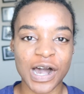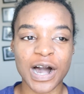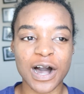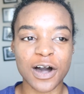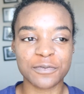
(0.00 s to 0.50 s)

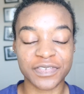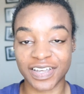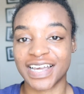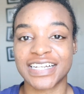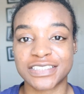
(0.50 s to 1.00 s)

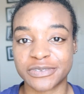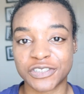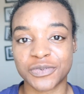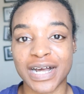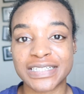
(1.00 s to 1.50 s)
Thank you guys so
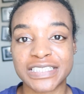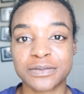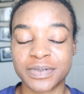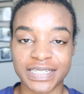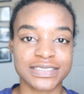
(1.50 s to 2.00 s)
much for
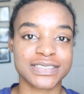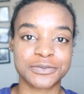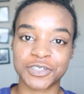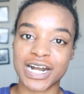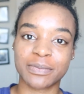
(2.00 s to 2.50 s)
watching. Please
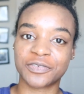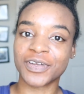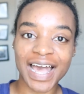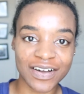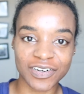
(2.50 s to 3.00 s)
subscribe if
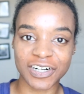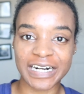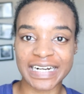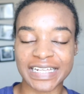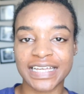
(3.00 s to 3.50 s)
you haven't
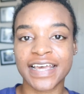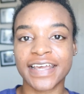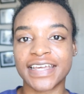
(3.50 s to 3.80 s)
already.